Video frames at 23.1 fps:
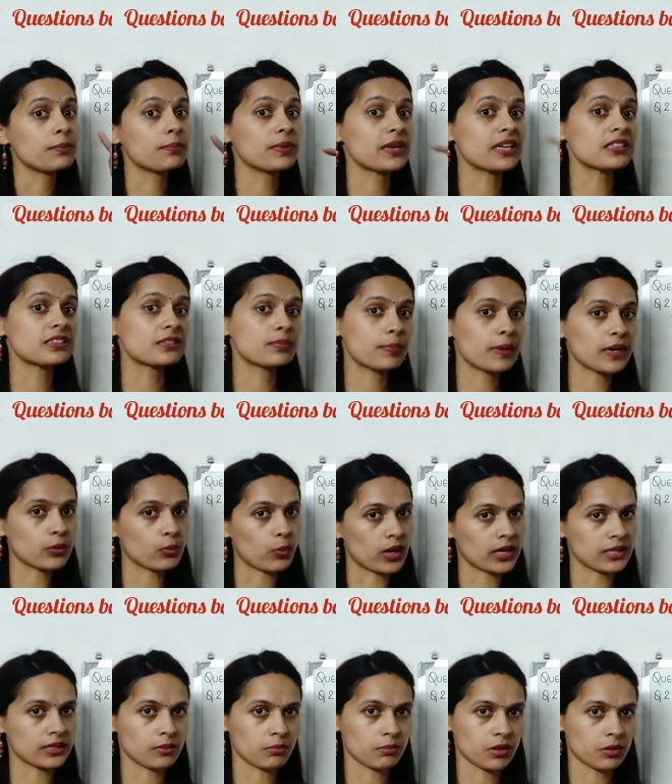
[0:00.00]
the principal
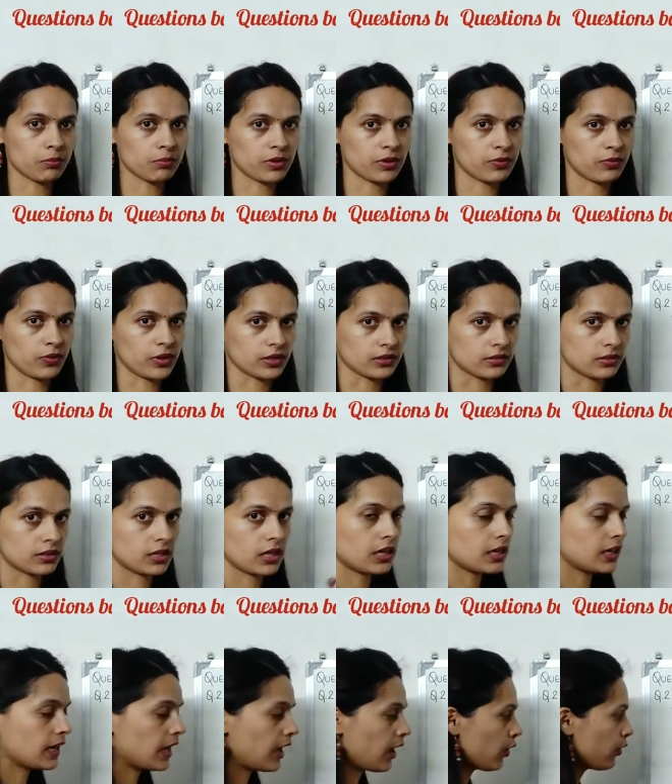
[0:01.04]
quantum number
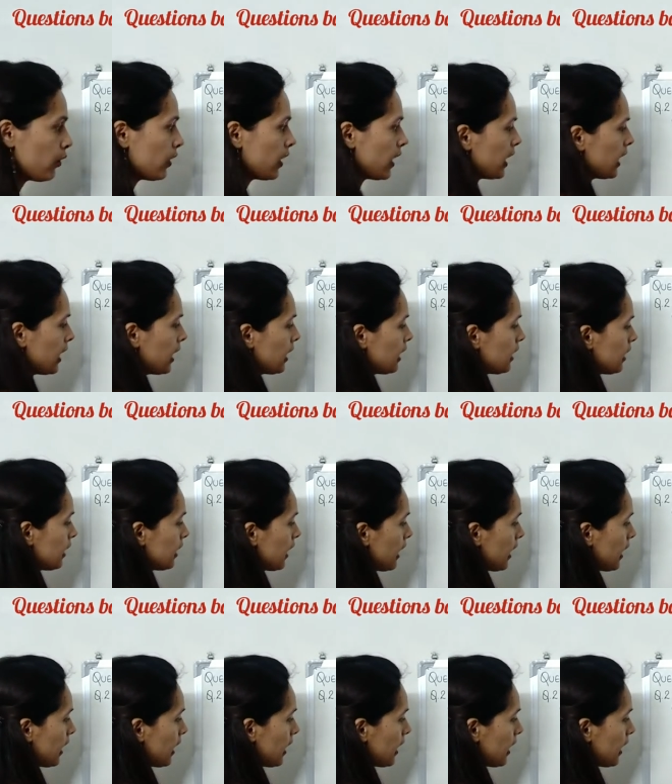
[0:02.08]
first. Now, here,